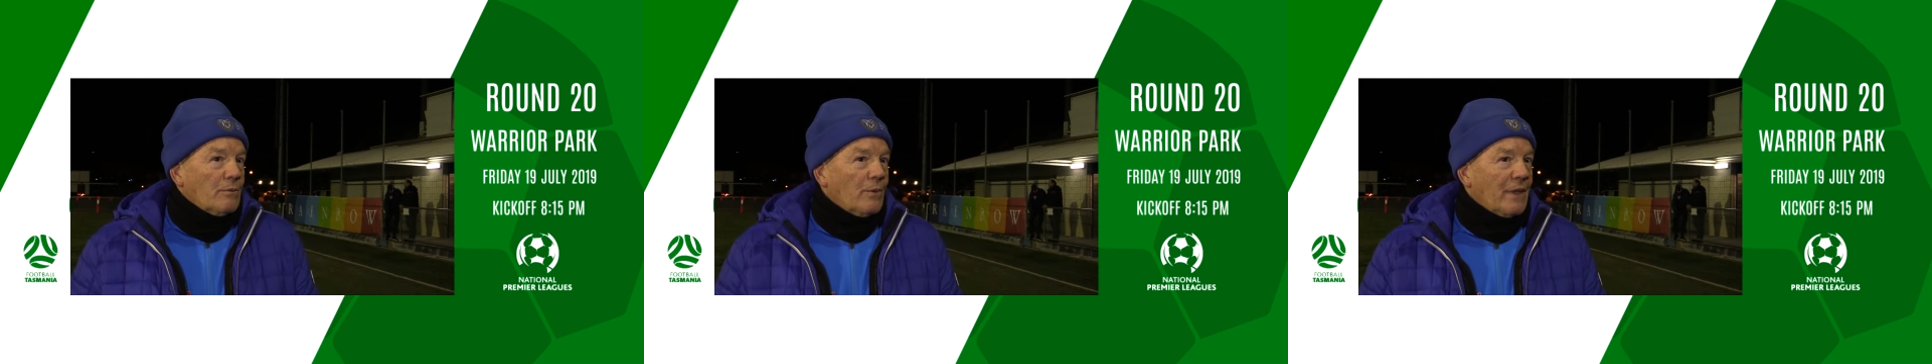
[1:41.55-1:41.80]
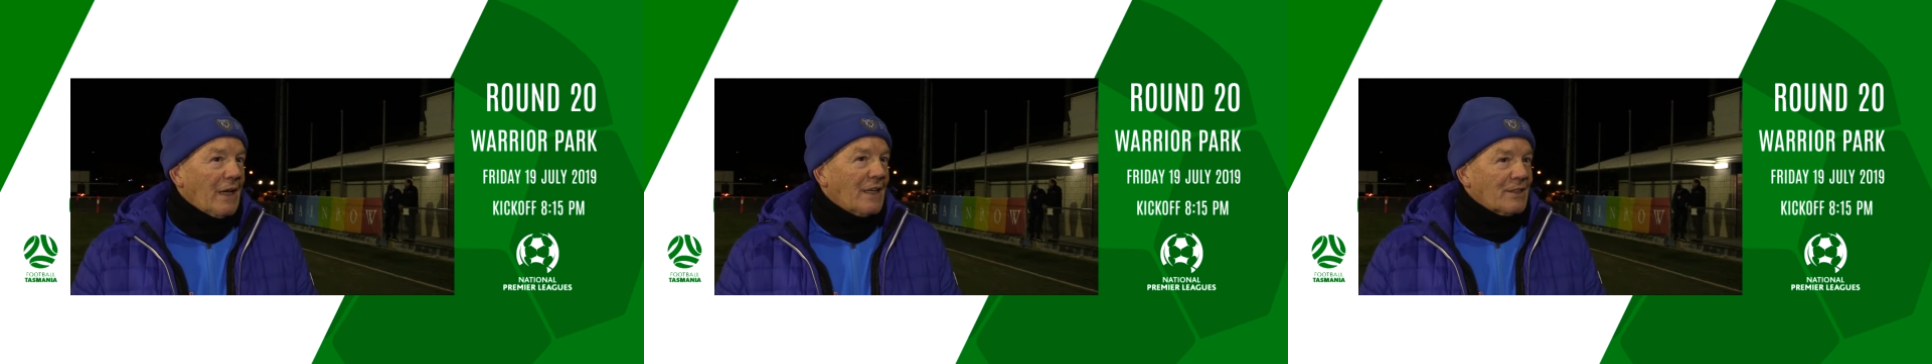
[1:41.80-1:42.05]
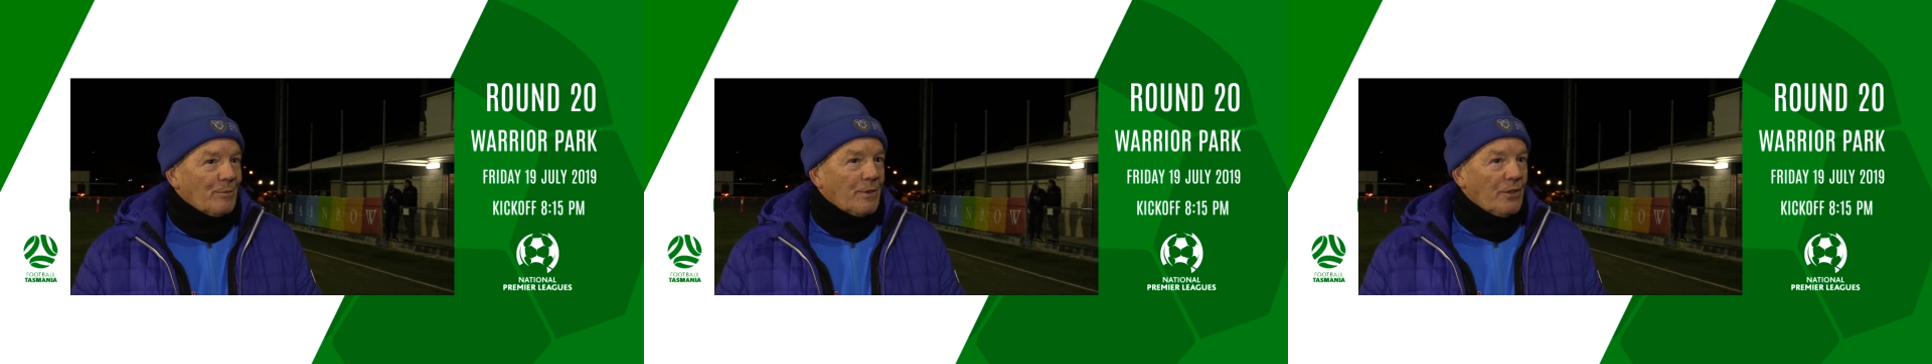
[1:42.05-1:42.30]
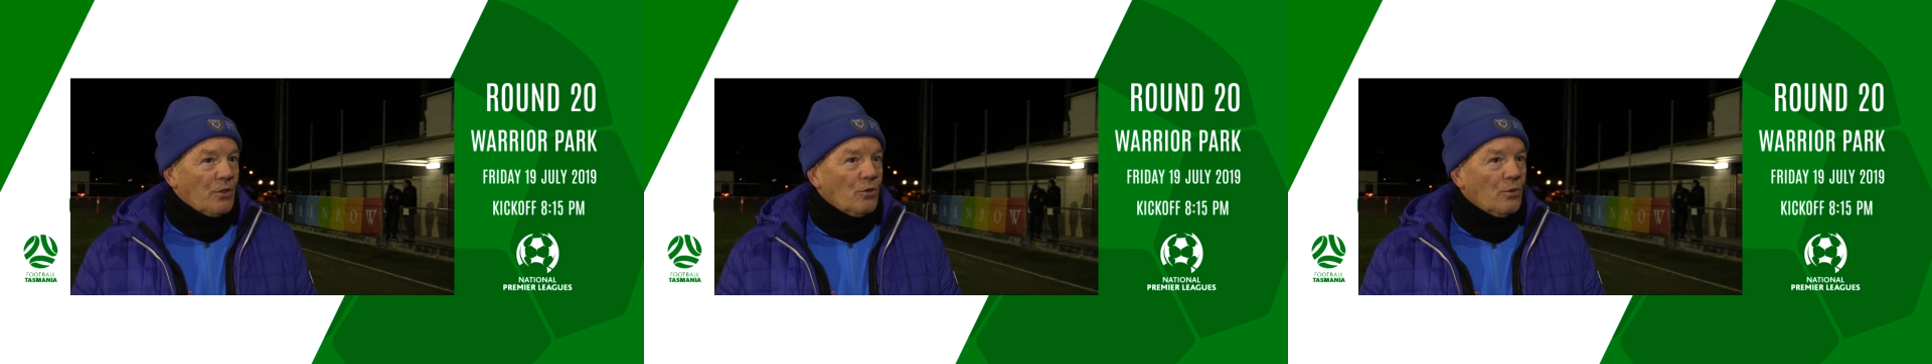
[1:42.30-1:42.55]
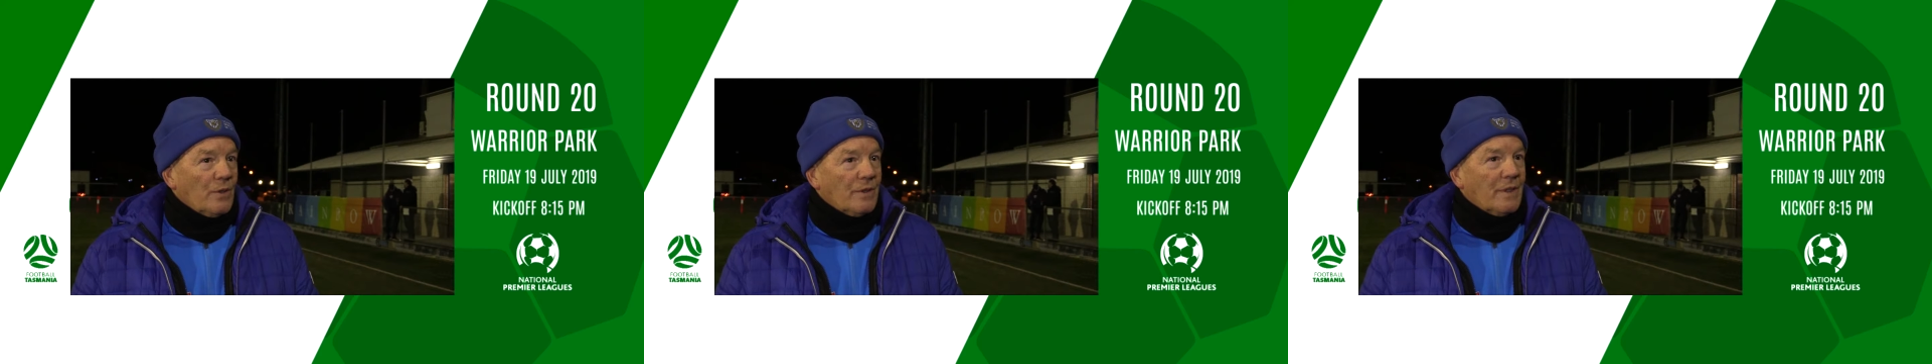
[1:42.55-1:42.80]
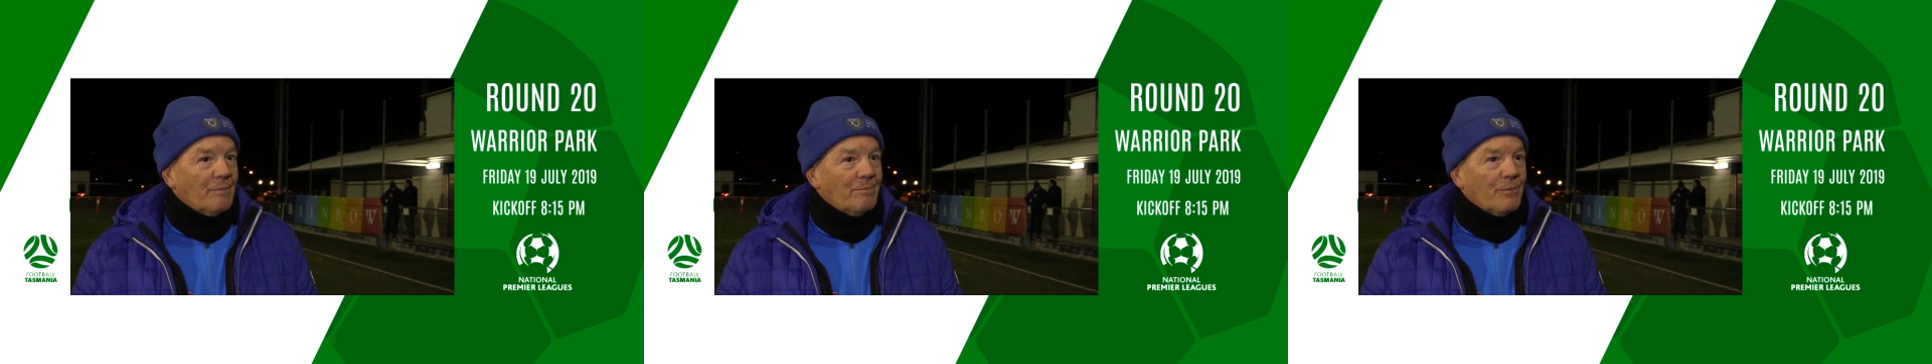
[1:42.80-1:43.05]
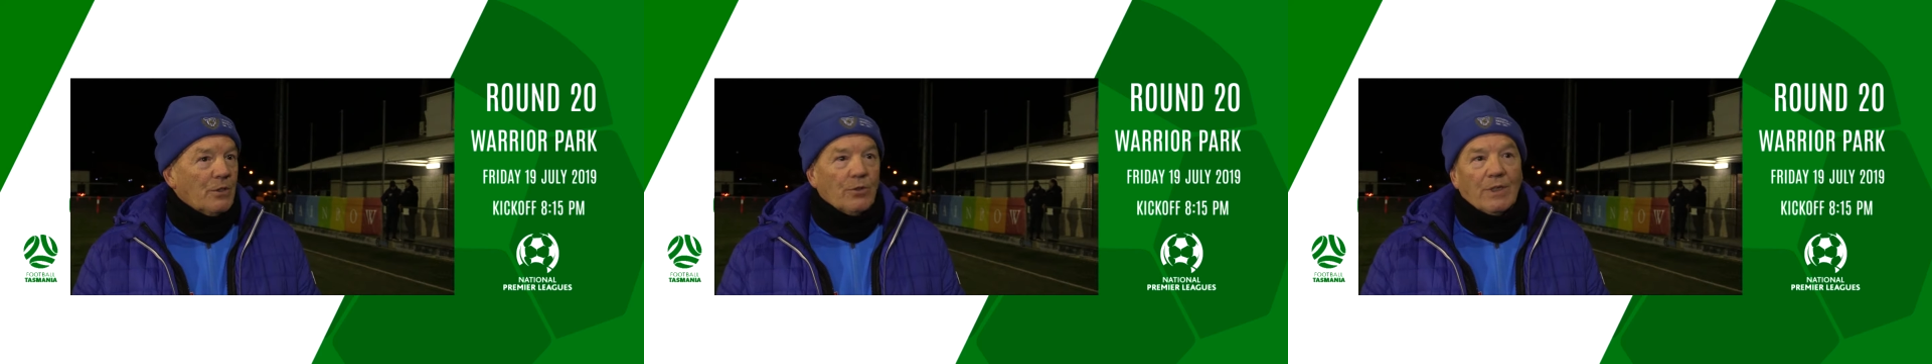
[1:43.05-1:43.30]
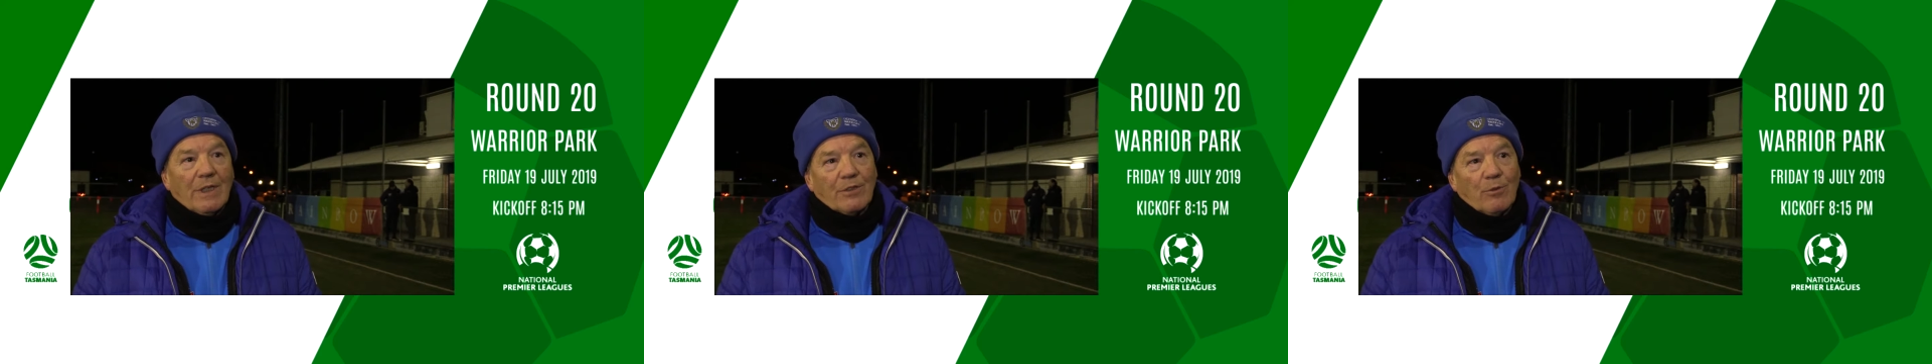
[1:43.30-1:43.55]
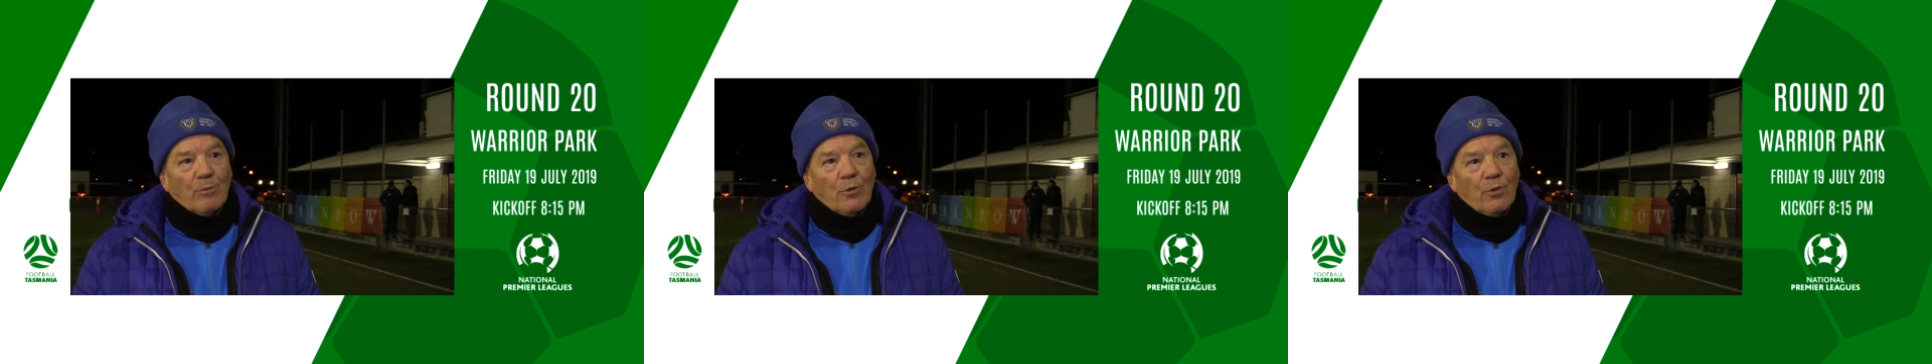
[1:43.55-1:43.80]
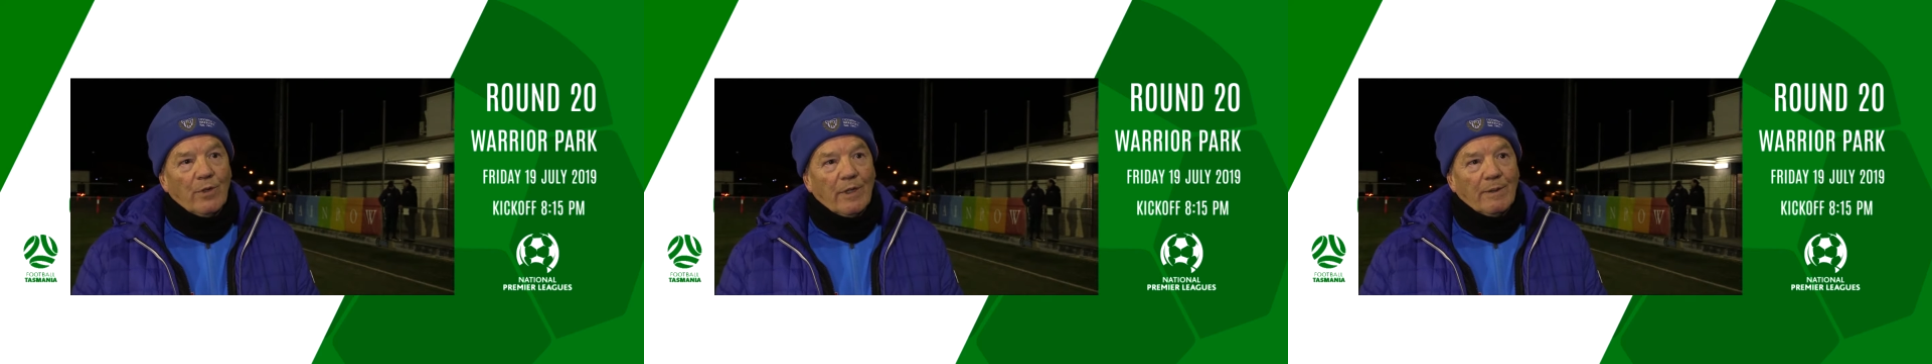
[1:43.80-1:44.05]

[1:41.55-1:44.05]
we asked them to do, and couldn't ask them more.